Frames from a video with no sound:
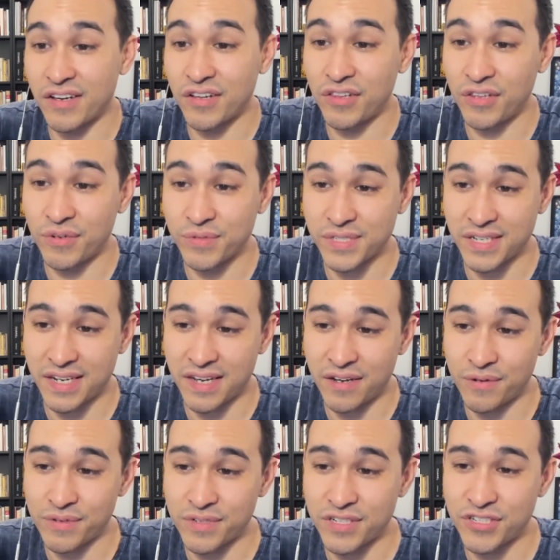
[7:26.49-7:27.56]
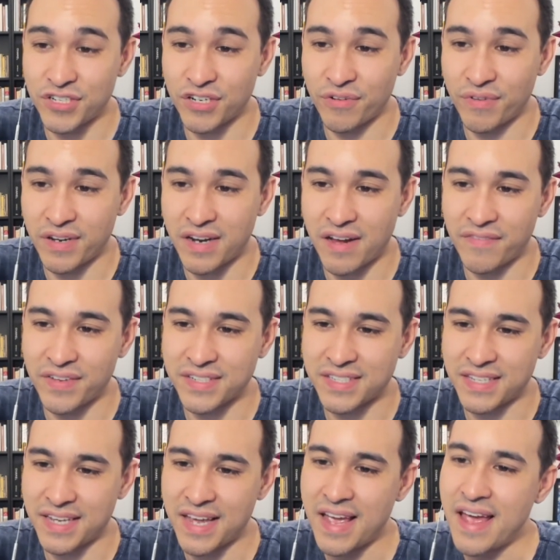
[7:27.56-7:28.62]
close it out. Chikorita,
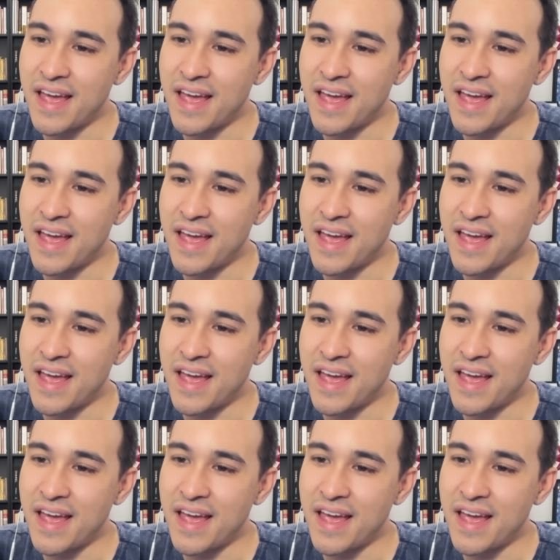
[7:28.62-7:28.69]
obviously,